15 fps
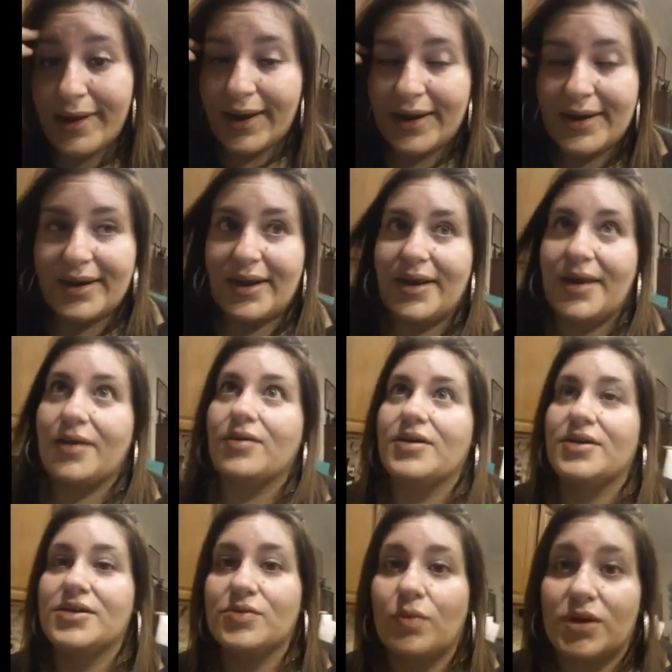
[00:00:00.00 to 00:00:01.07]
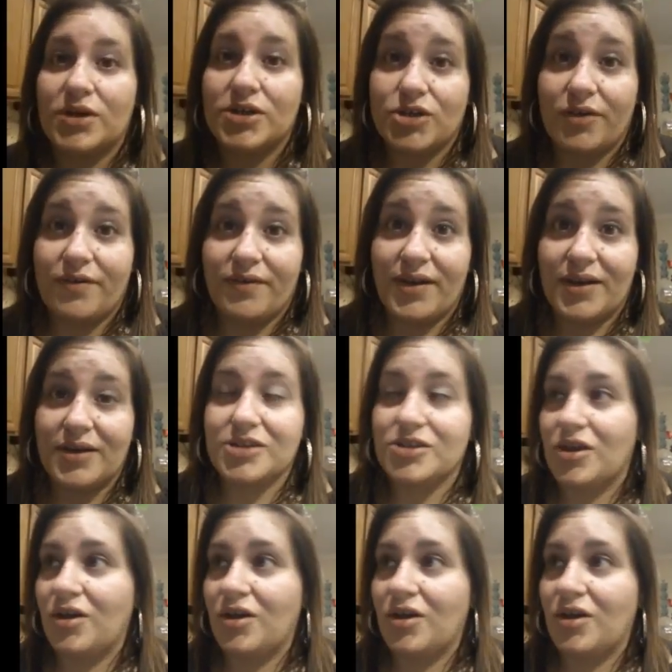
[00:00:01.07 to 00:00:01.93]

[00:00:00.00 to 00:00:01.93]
90 is one serving.